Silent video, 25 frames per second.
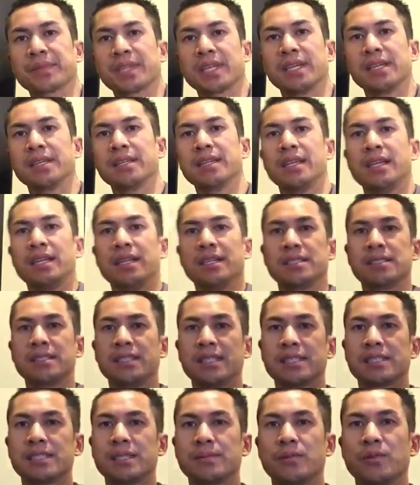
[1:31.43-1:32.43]
Okay,
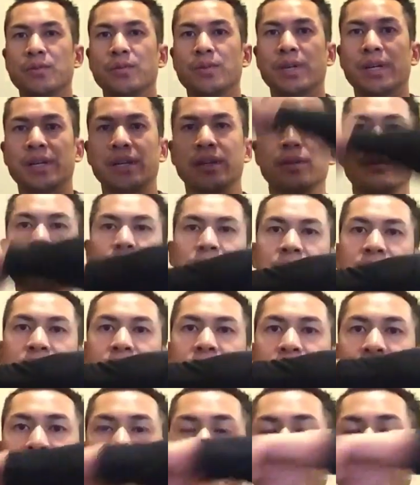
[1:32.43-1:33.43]
so that's number one, working on